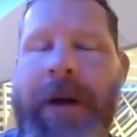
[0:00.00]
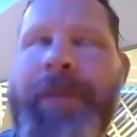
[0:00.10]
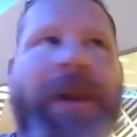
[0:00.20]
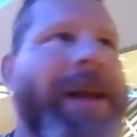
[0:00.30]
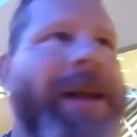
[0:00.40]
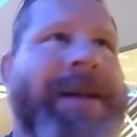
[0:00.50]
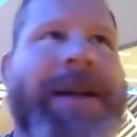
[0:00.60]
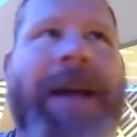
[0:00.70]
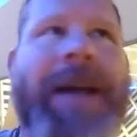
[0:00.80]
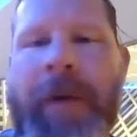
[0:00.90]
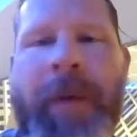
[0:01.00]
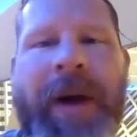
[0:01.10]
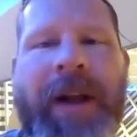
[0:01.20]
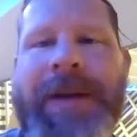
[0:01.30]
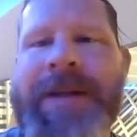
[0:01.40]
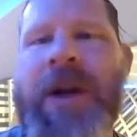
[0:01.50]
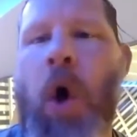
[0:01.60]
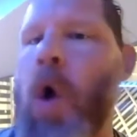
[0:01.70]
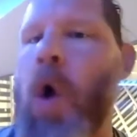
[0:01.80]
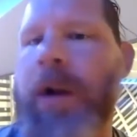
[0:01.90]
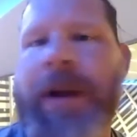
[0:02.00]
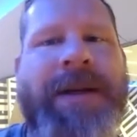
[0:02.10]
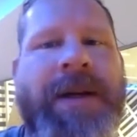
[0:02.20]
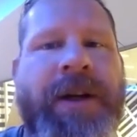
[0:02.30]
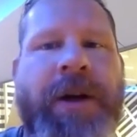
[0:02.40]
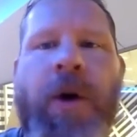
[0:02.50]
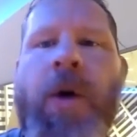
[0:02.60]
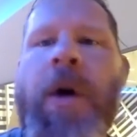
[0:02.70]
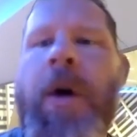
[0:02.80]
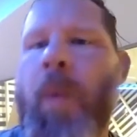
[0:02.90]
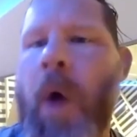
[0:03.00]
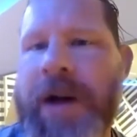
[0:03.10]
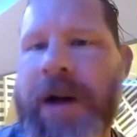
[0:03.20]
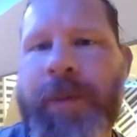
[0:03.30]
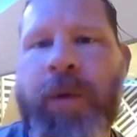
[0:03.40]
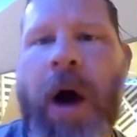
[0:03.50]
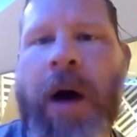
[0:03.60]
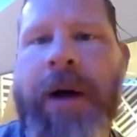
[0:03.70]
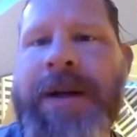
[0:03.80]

listen to everybody. Listen to old. Listen to new. Watch the product.